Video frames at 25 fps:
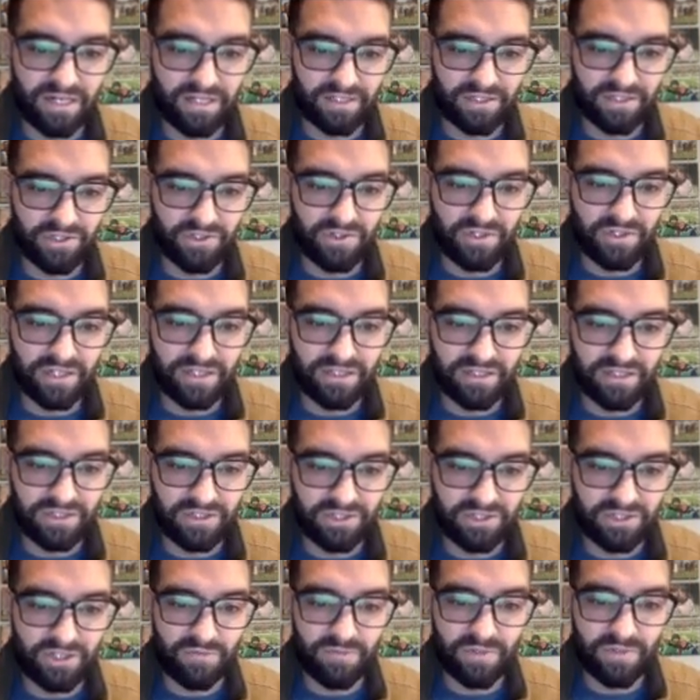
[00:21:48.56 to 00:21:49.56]
you can
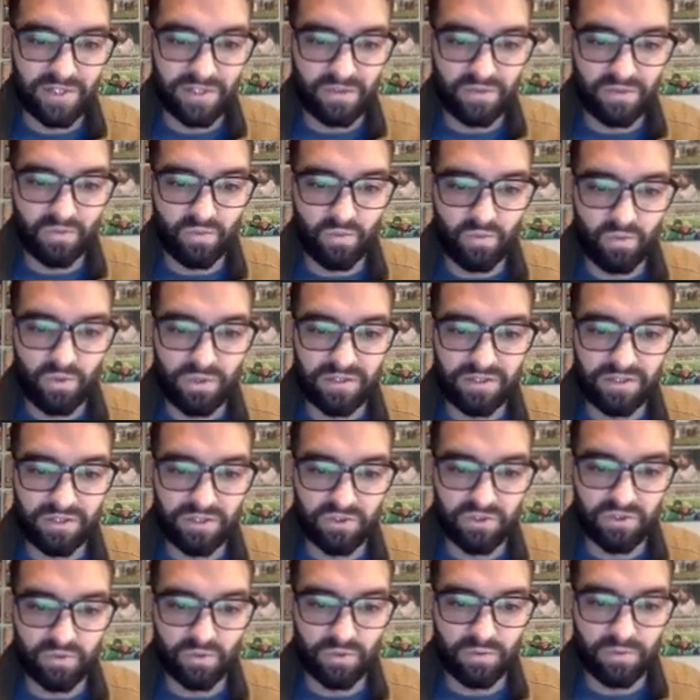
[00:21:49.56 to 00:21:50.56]
determine what
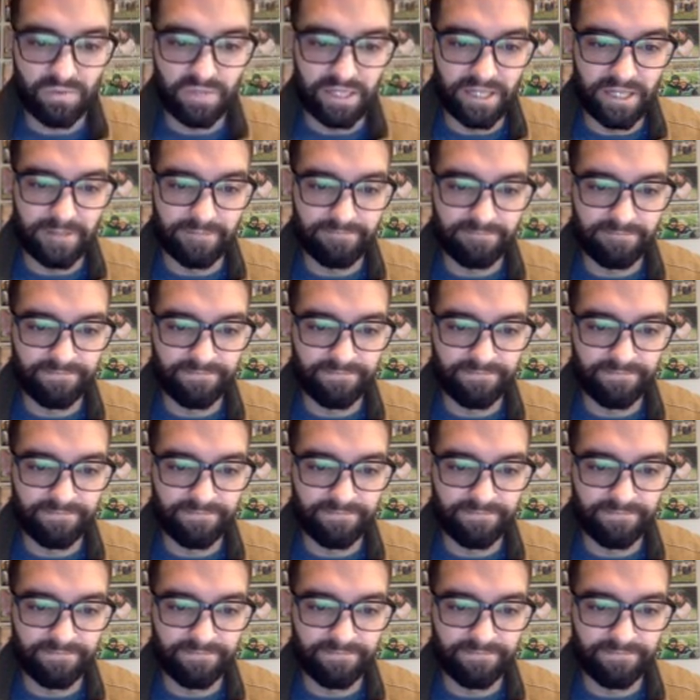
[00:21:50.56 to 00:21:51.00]
those would be.